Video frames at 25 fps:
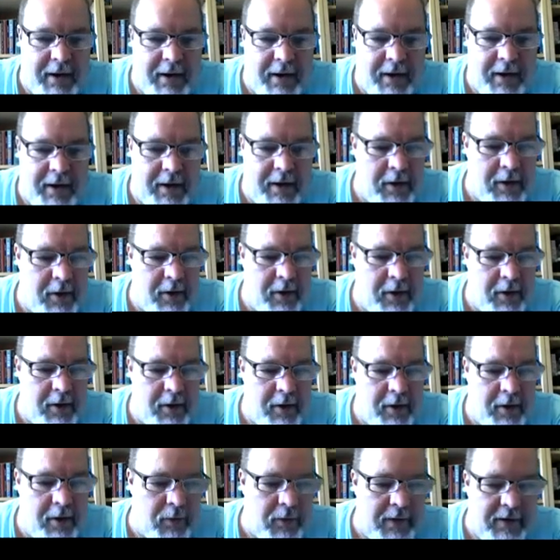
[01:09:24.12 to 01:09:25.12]
here, due
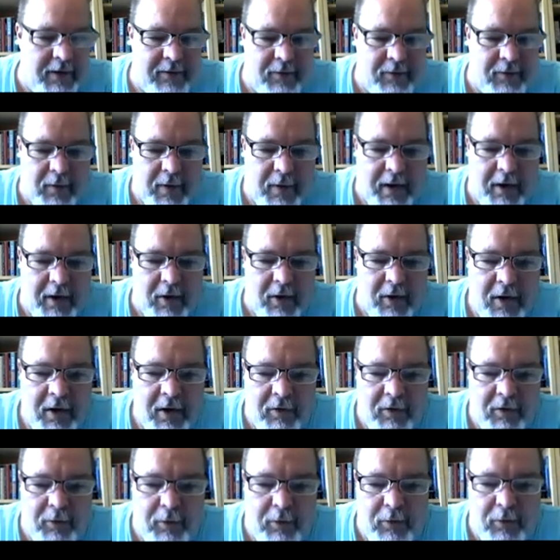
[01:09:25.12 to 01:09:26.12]
east is right here.
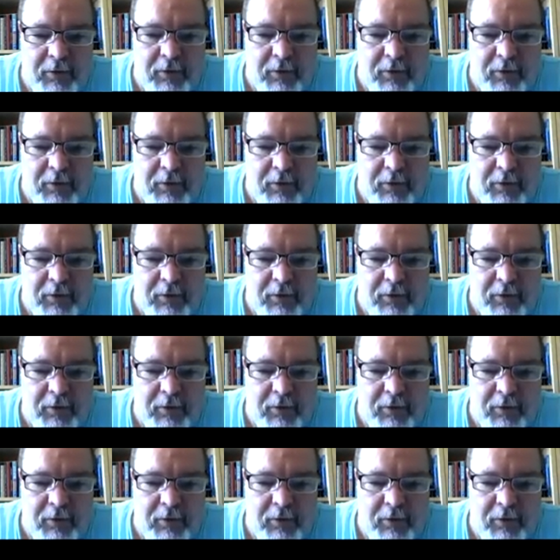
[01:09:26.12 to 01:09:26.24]
Due